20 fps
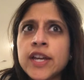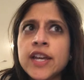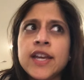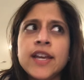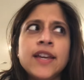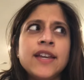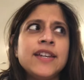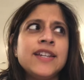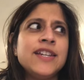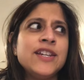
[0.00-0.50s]

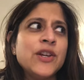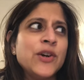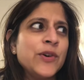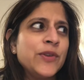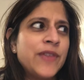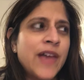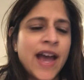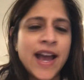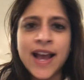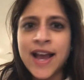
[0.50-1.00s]
it? You know,
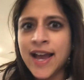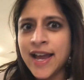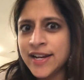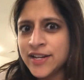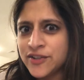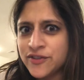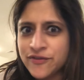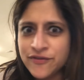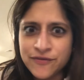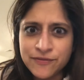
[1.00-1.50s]
that
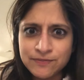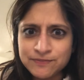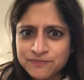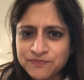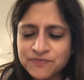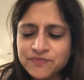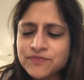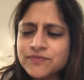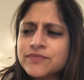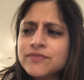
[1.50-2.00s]
kind of
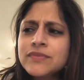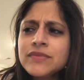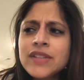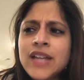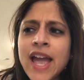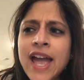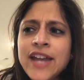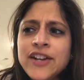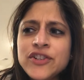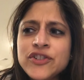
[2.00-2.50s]

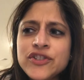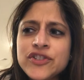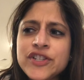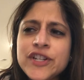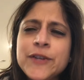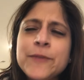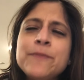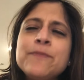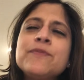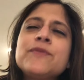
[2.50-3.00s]

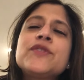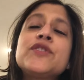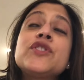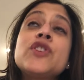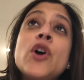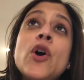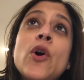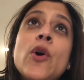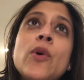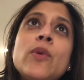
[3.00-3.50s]
energy.
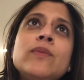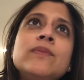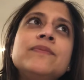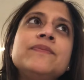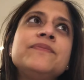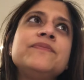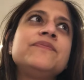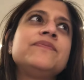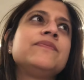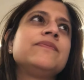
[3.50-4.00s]
So
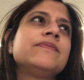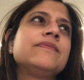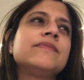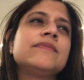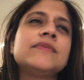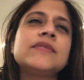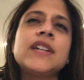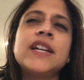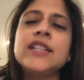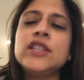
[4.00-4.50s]

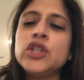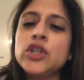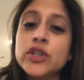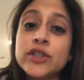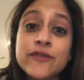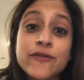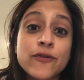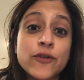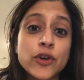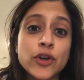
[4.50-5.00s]
I
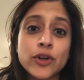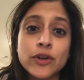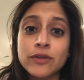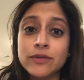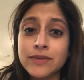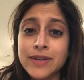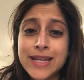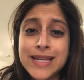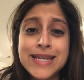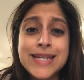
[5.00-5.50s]
looked for
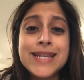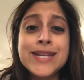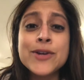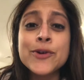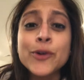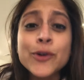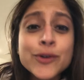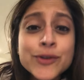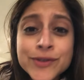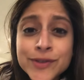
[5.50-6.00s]

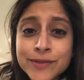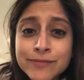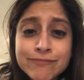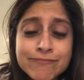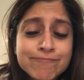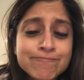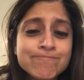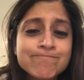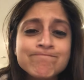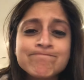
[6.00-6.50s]
years,
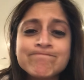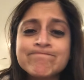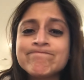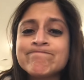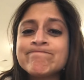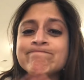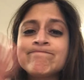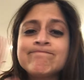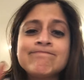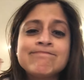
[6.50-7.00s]

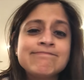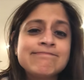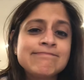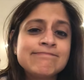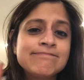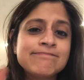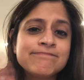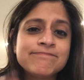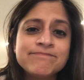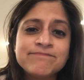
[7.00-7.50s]

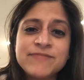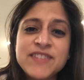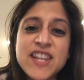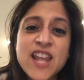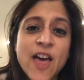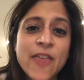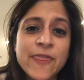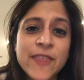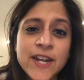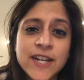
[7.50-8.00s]

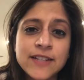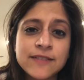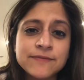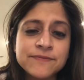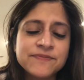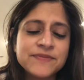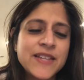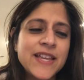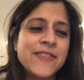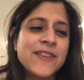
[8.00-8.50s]
nothing.
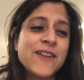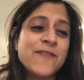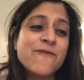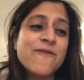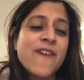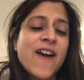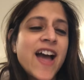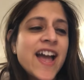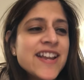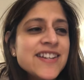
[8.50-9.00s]
And then
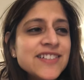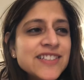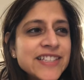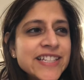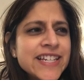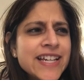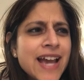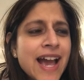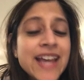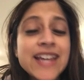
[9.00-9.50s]

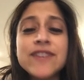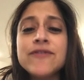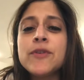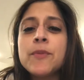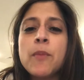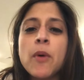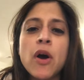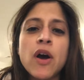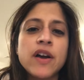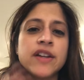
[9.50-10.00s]
finally, I even
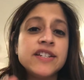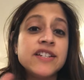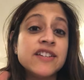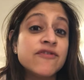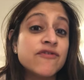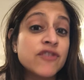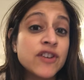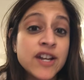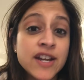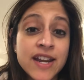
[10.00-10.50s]
bought a
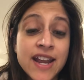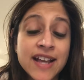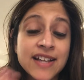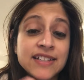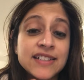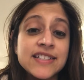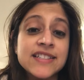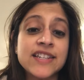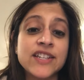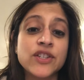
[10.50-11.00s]
different
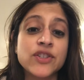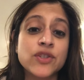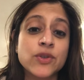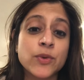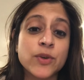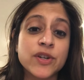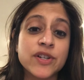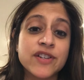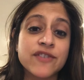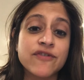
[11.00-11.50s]
necklace. I used to
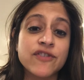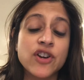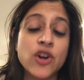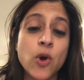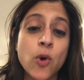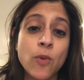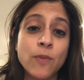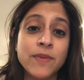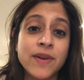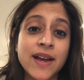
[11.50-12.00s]
wear a different
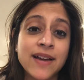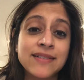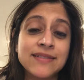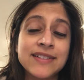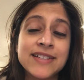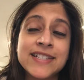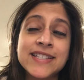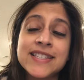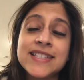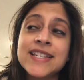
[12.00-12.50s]
Om
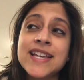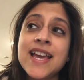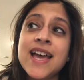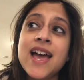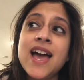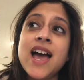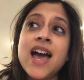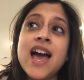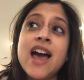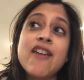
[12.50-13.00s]
necklace
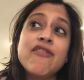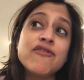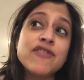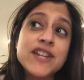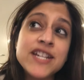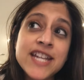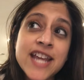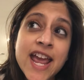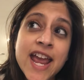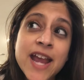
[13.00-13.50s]
every
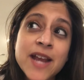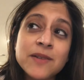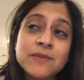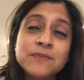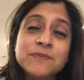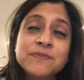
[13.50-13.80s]
day